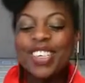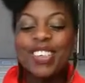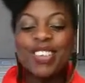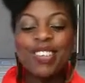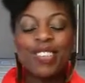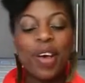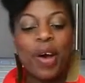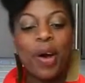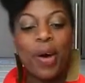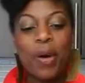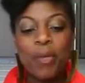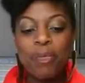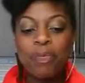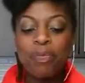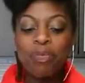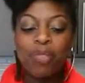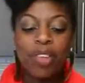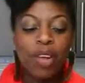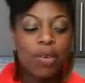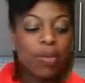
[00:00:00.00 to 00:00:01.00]
So
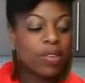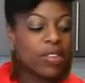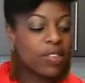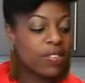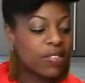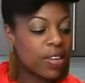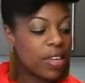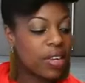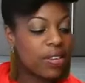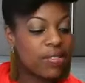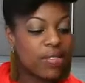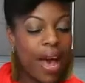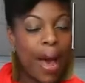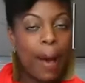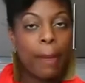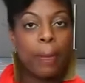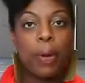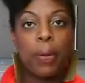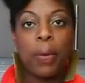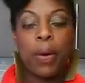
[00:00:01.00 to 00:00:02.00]
we're just gonna
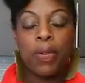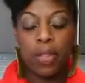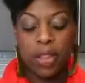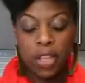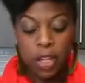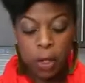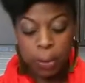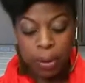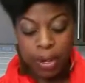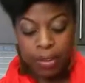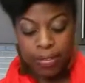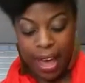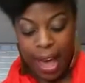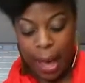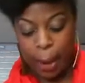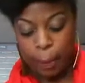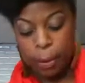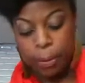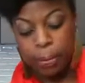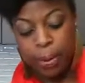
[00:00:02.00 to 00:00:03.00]
top it with a little bit of
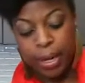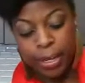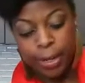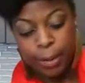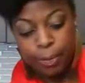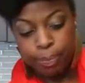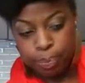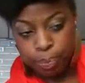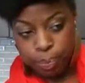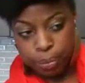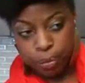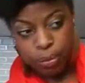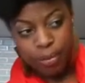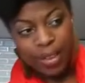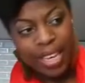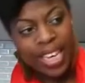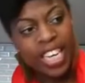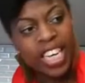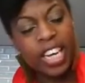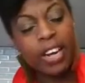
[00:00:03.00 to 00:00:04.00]
apple butter.
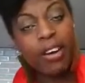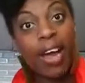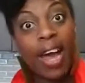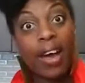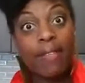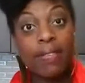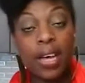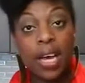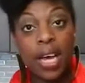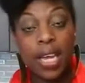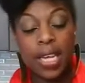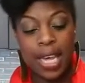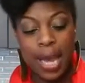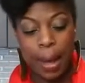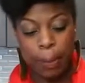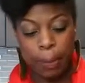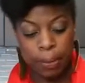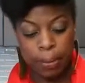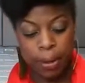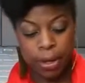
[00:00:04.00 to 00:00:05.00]
And here I have a honey
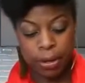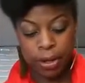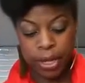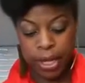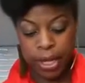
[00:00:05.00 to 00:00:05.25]
apple butter